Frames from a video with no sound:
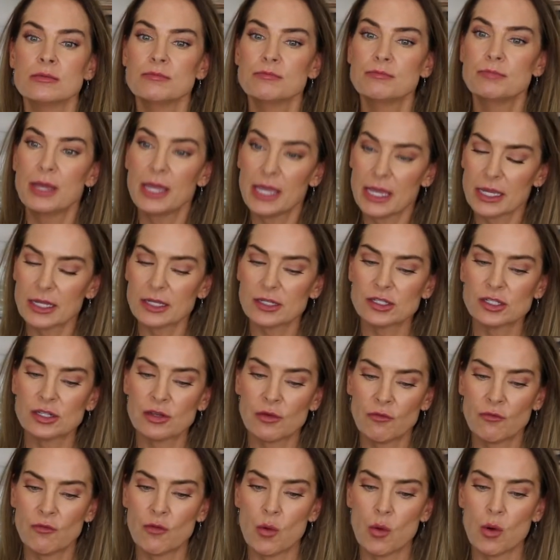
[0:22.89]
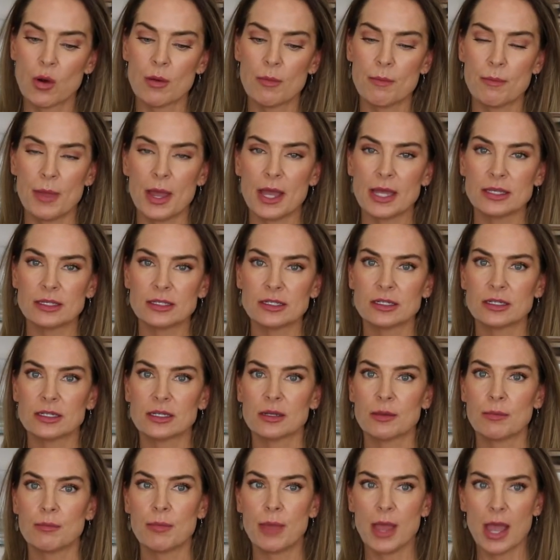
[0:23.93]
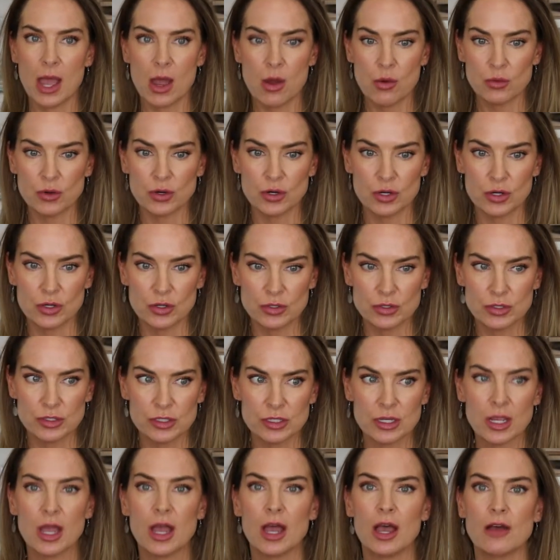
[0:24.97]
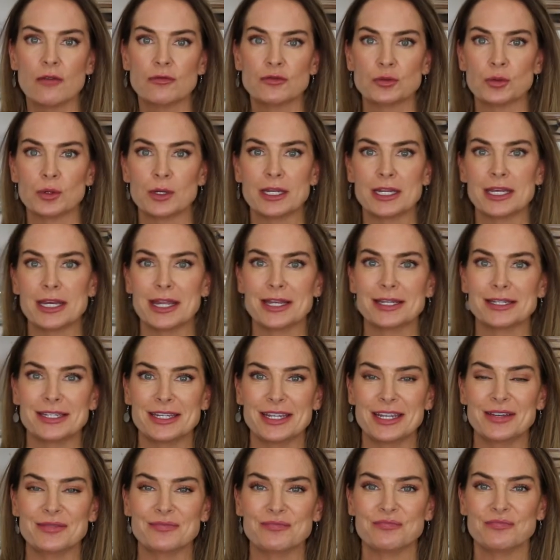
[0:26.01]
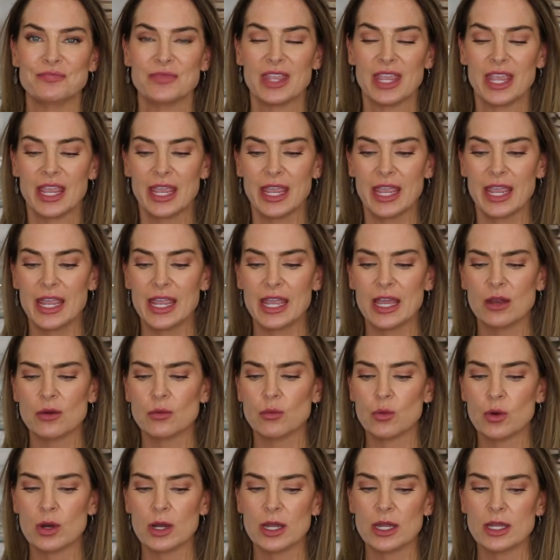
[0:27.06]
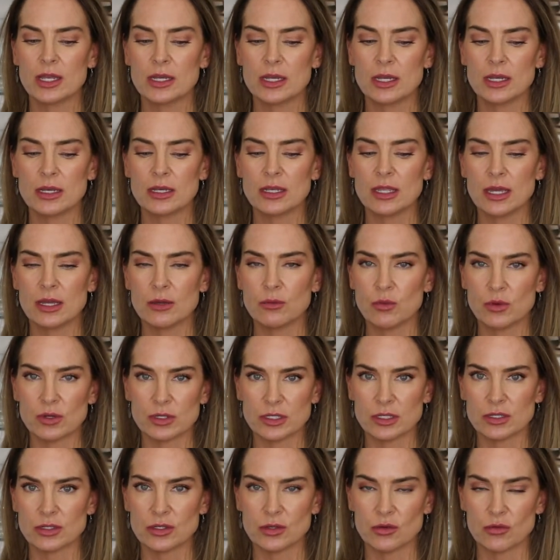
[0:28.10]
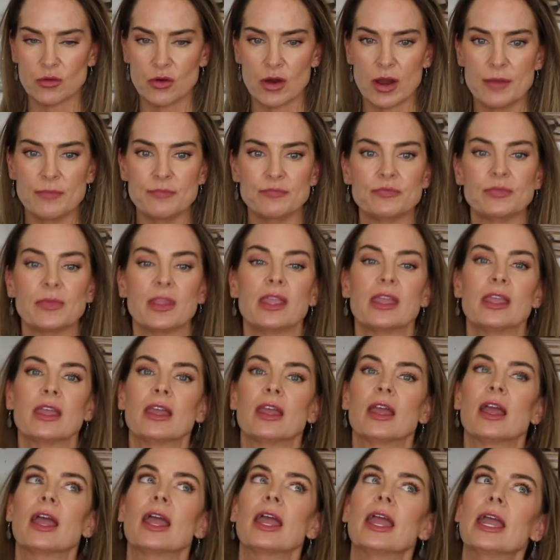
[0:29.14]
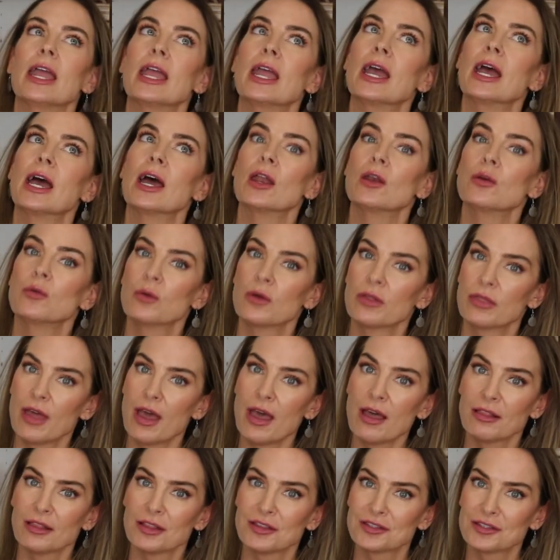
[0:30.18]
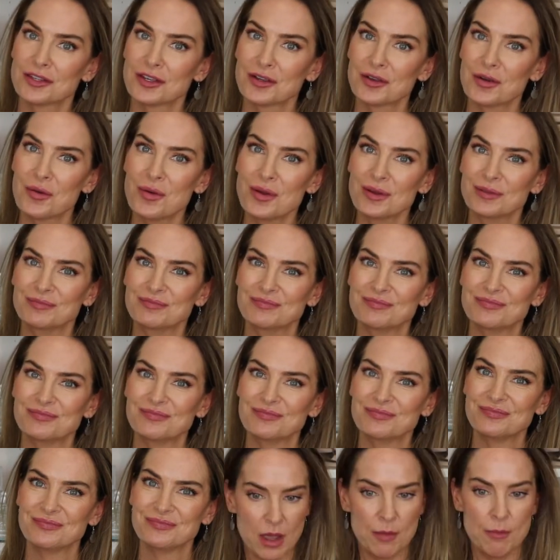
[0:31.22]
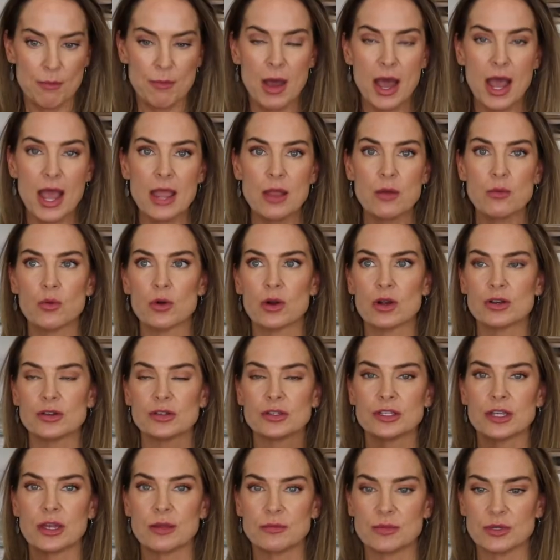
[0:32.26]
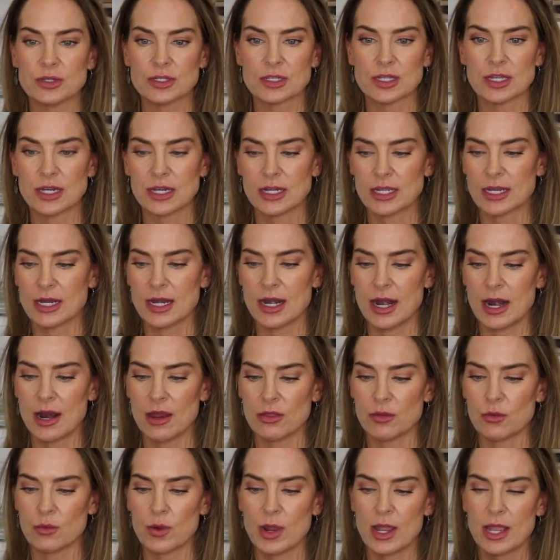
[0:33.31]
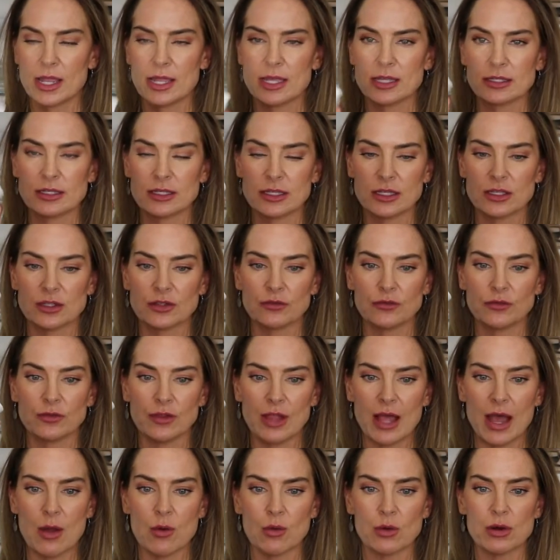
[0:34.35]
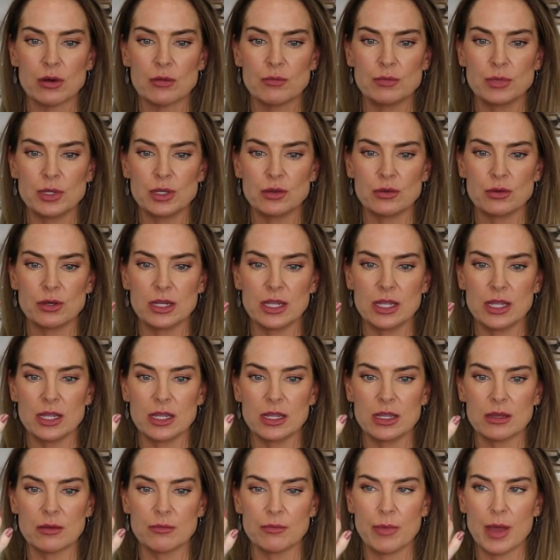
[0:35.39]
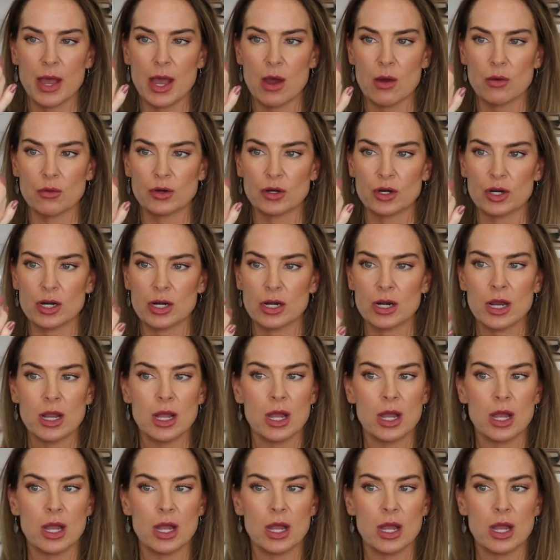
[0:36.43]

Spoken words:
picks for best powders of 2019 and one that wasn't so great. And with that, let's get going. My worst, I'm just going to get out of the way, is this Flower Beauty powder.